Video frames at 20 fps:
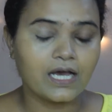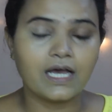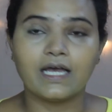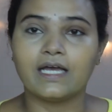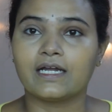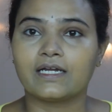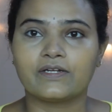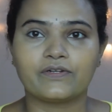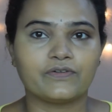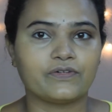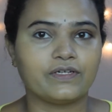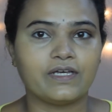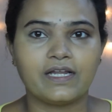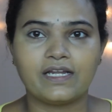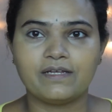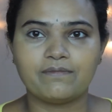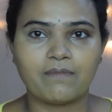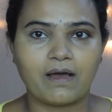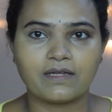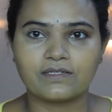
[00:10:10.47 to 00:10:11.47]
it
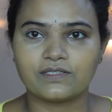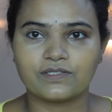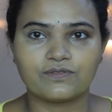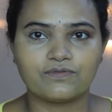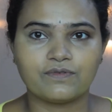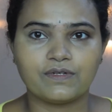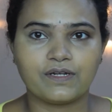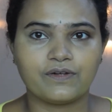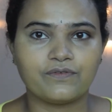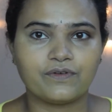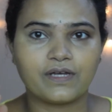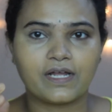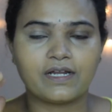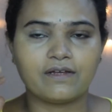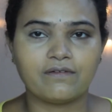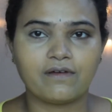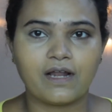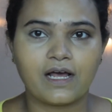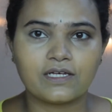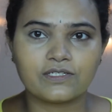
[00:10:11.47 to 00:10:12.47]
really matches me really well.